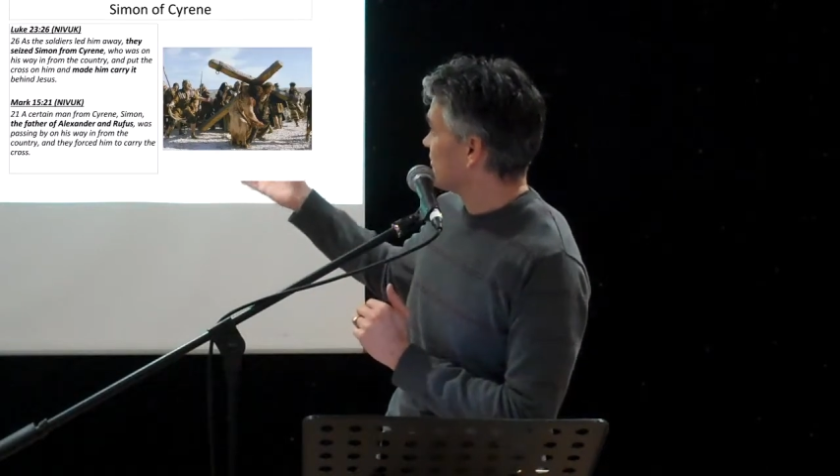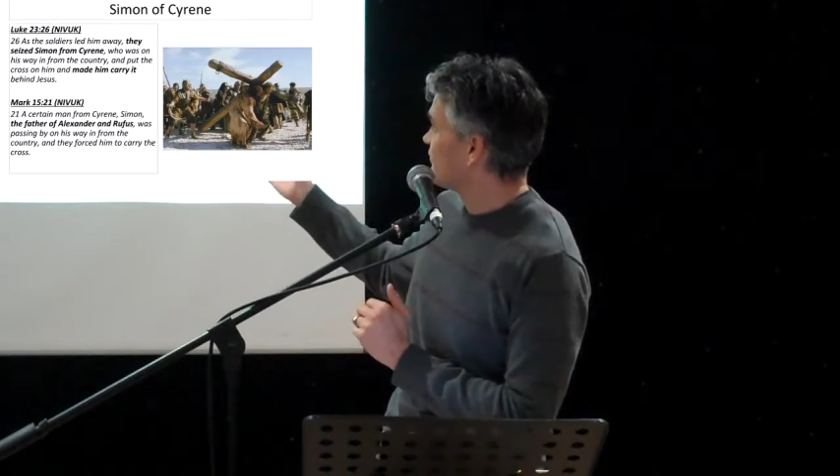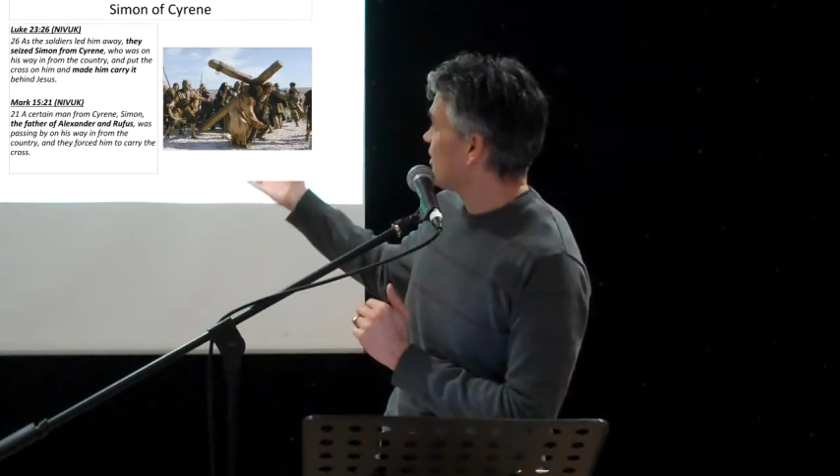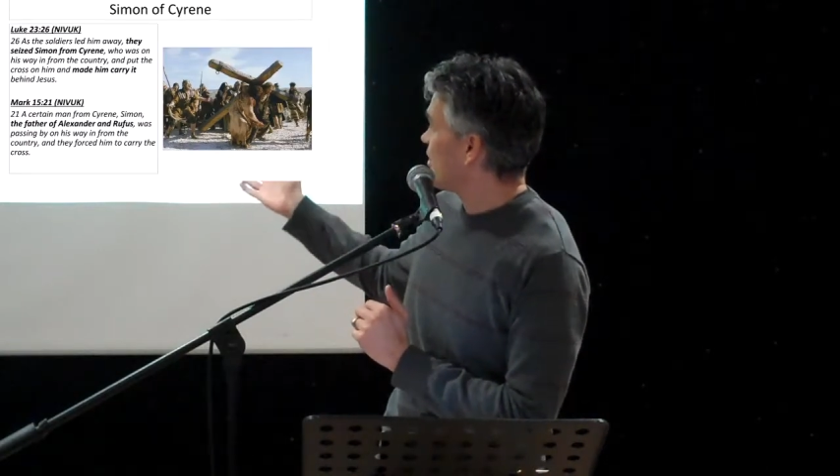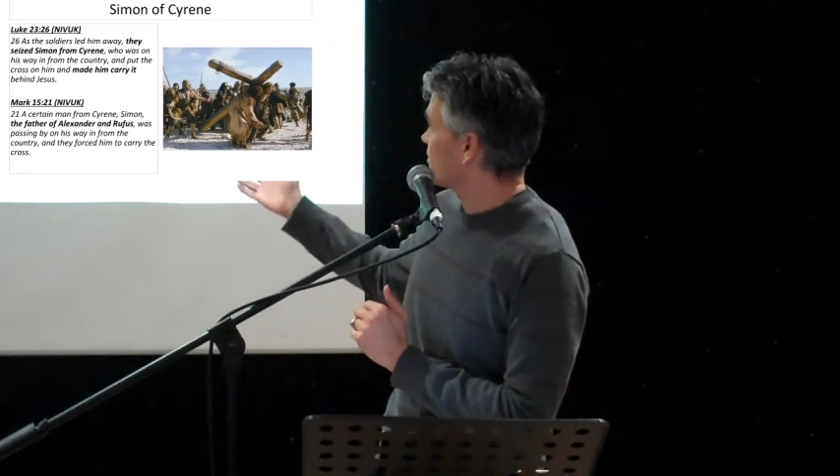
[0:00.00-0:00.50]
the
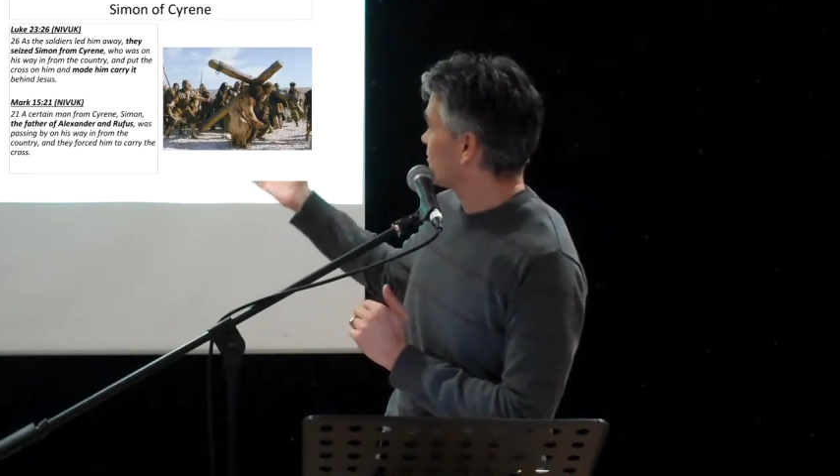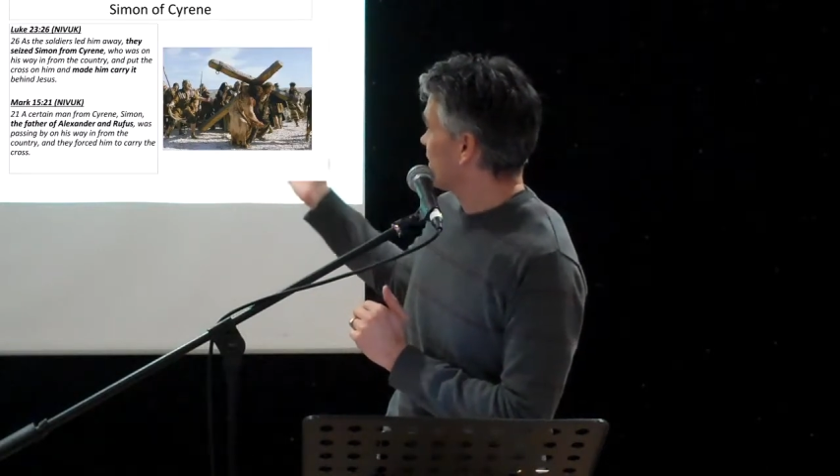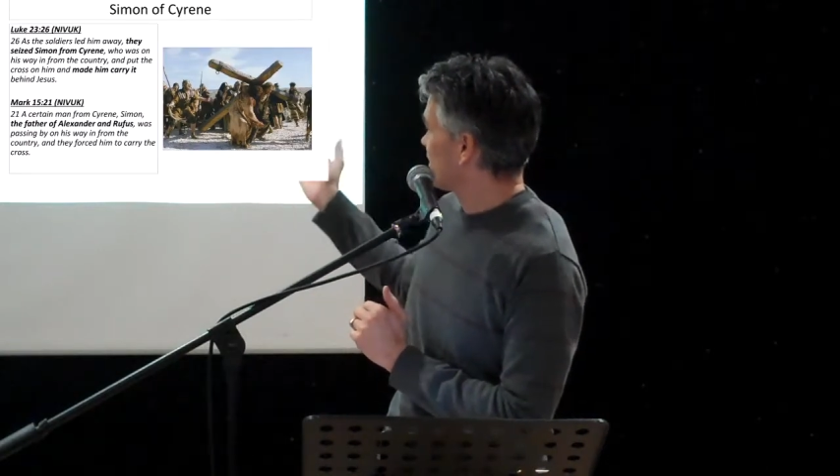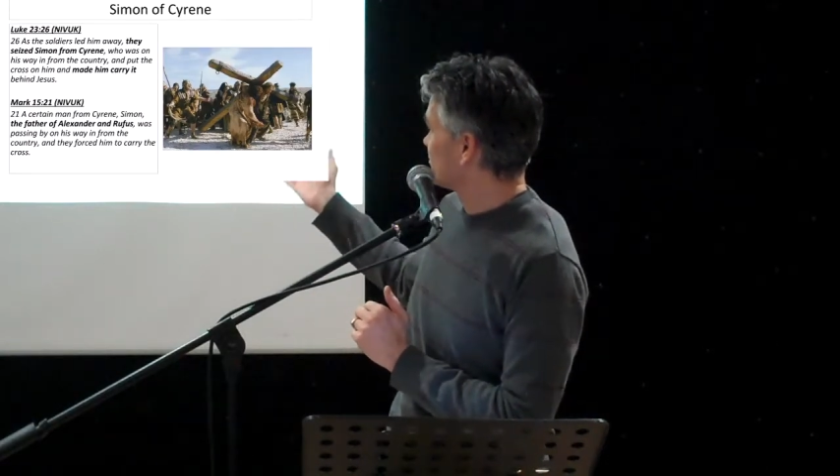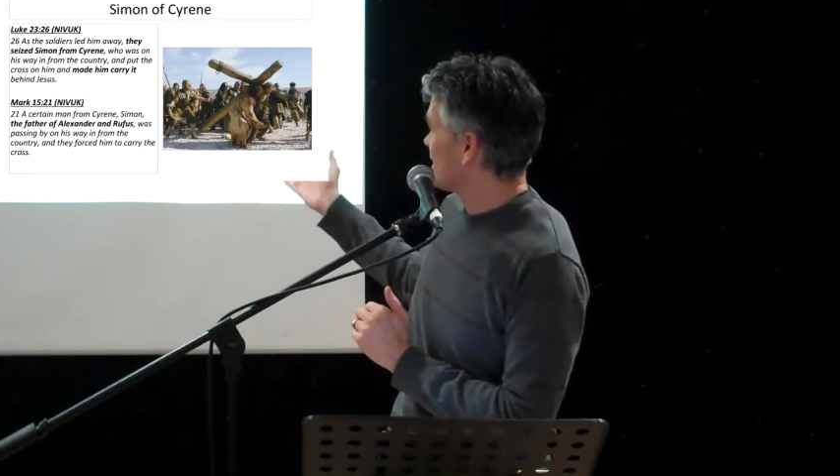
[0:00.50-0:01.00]
father
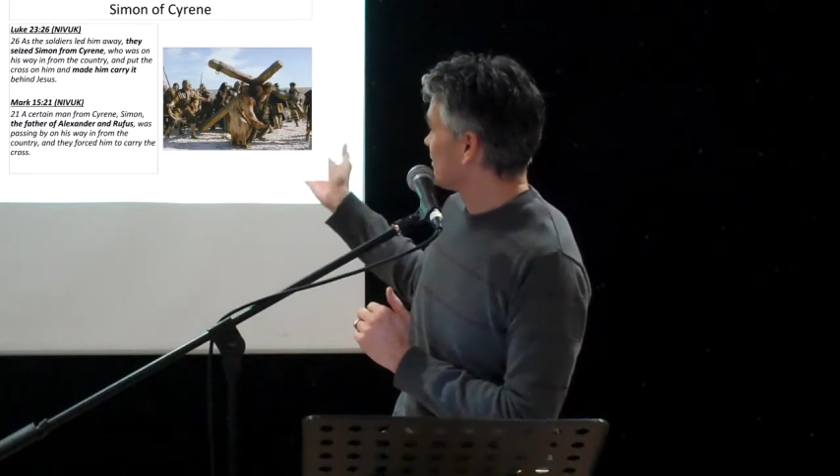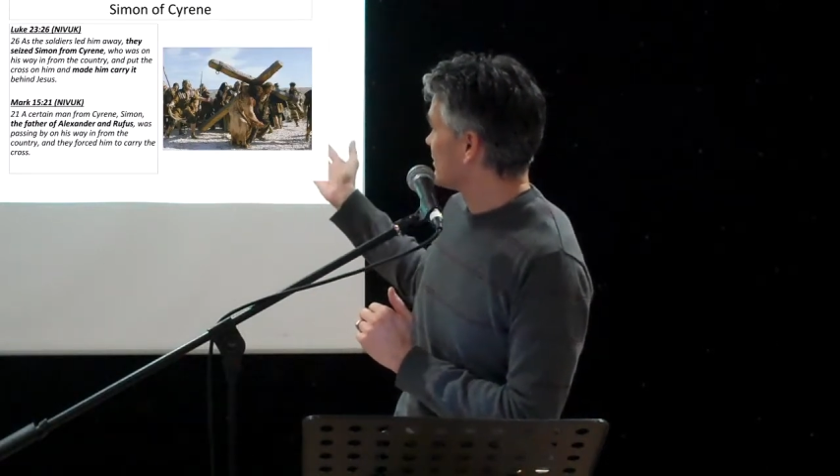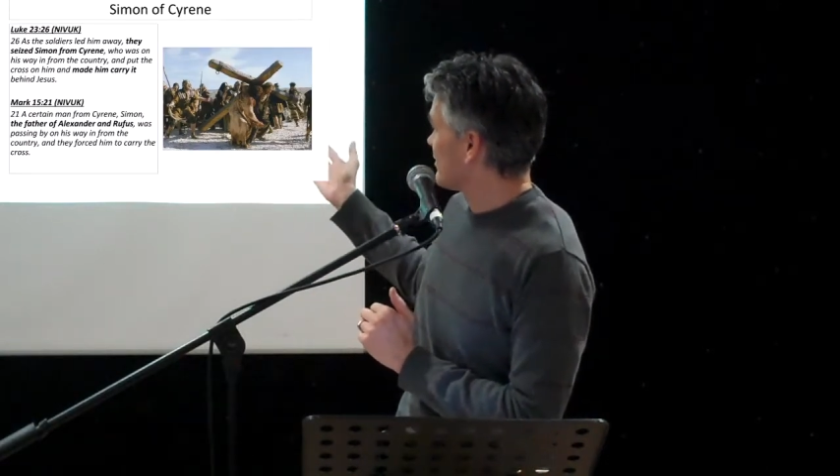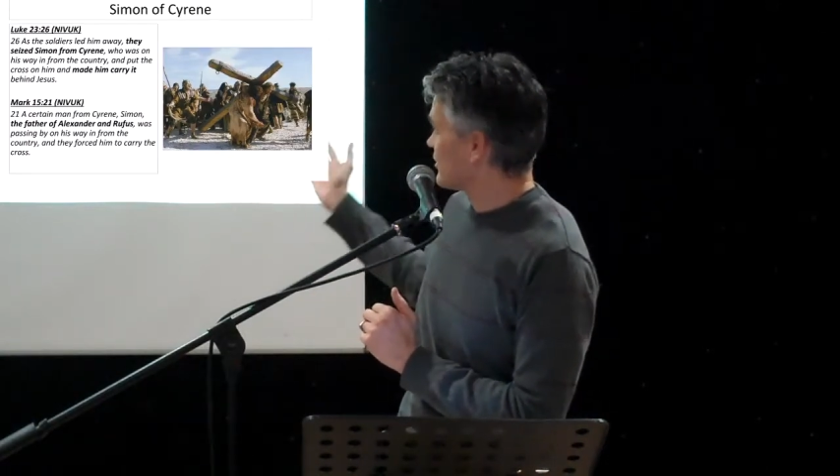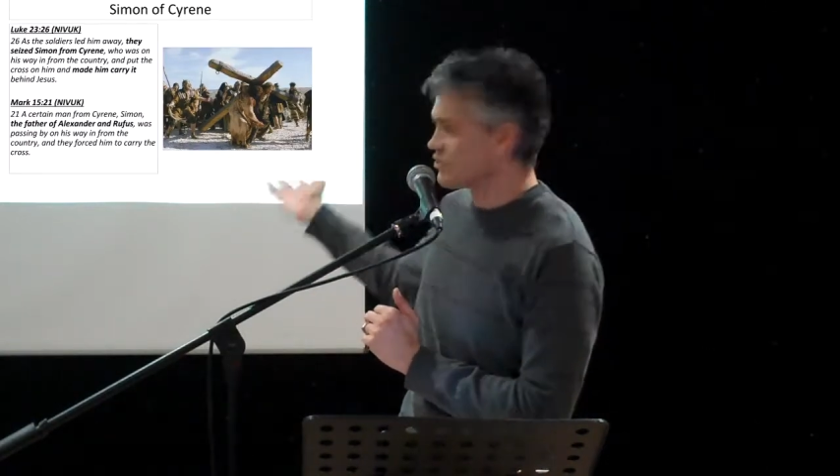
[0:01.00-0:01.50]
of
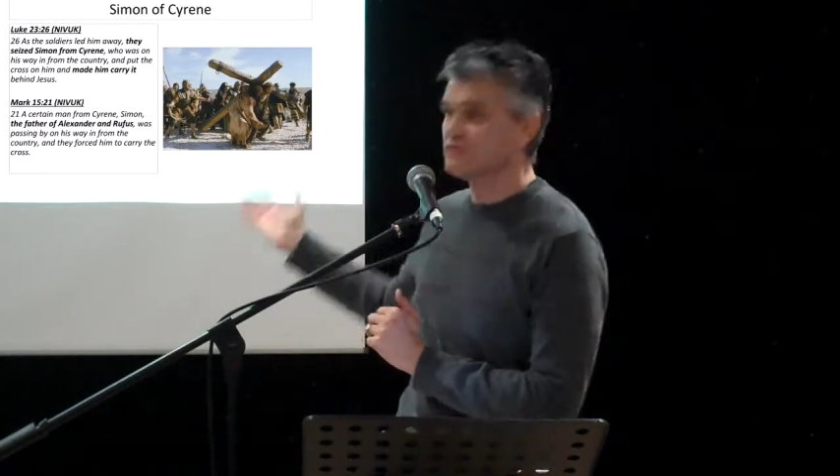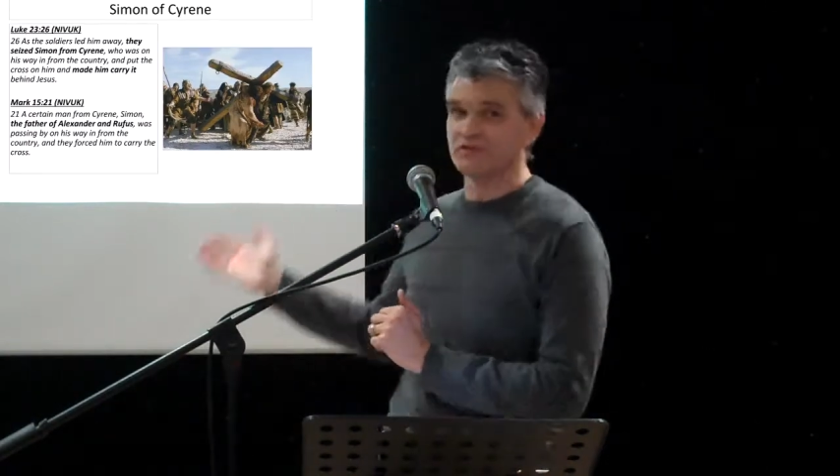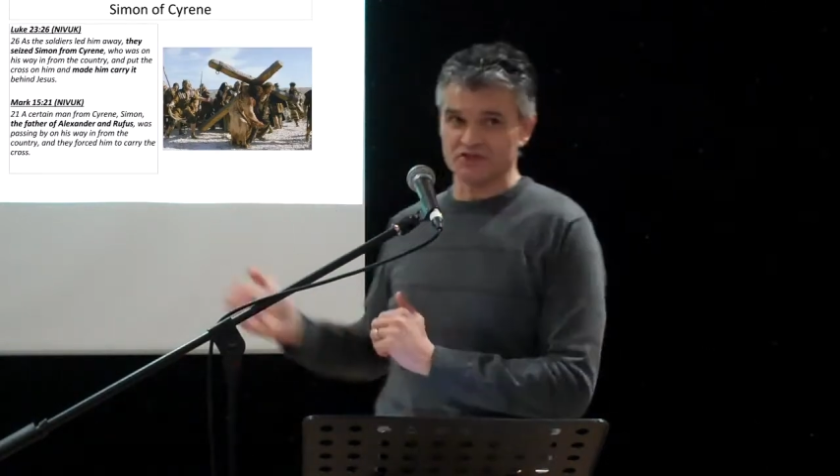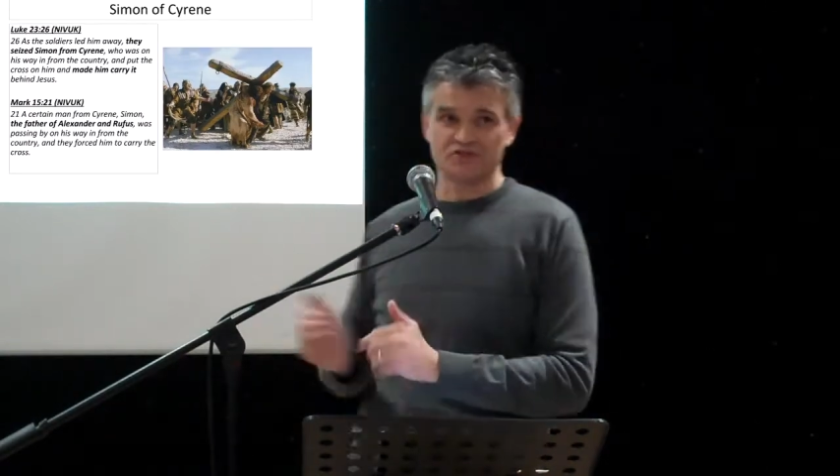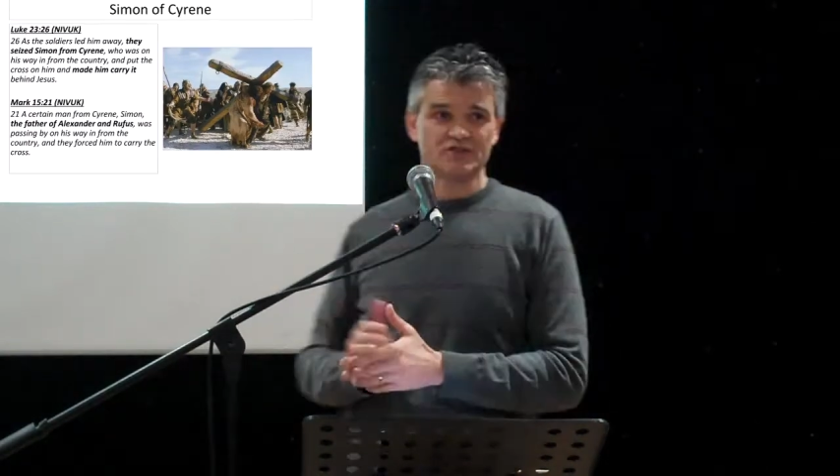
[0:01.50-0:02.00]
Alexander and
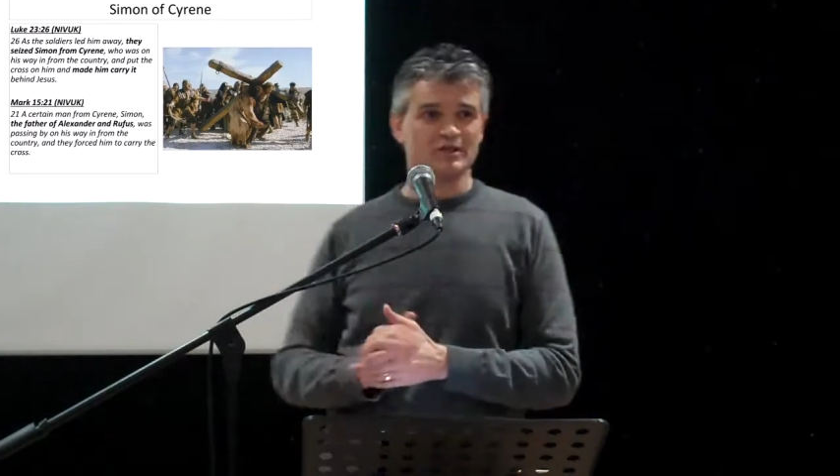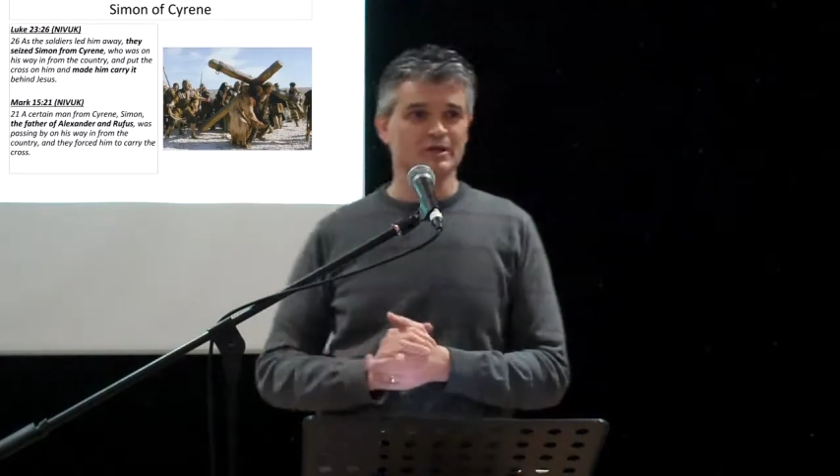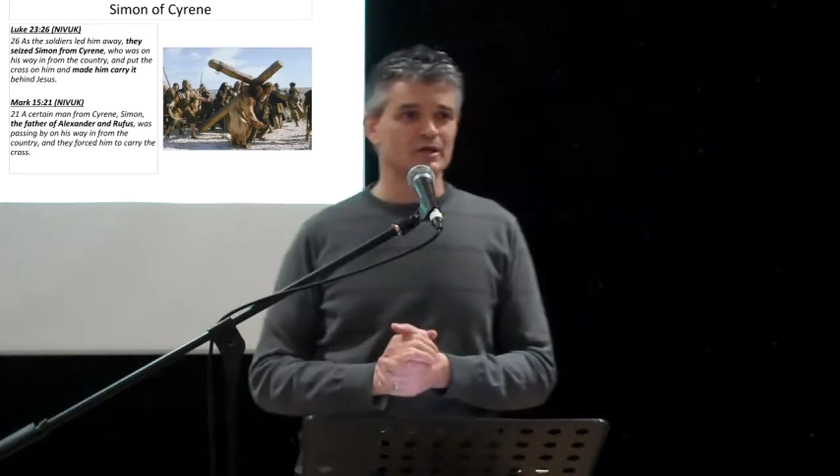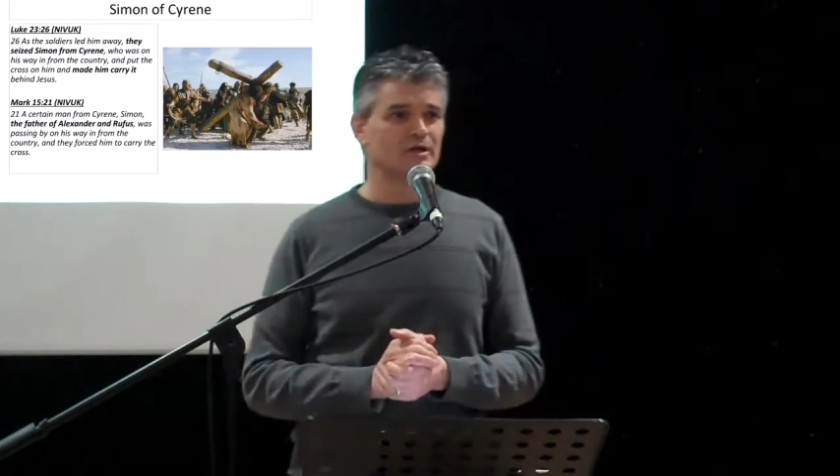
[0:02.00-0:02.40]
Rufus.